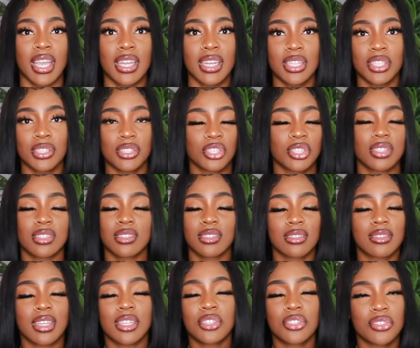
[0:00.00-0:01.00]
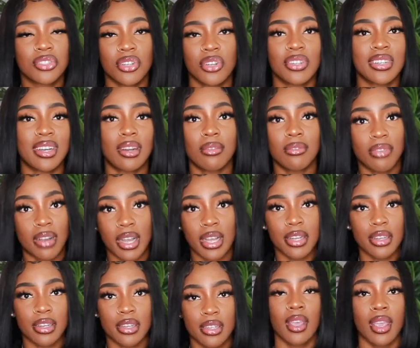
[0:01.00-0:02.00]
and they just turned out
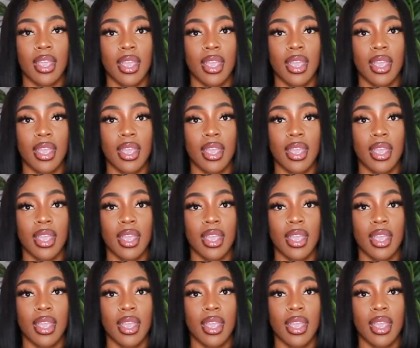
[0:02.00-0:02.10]
fire.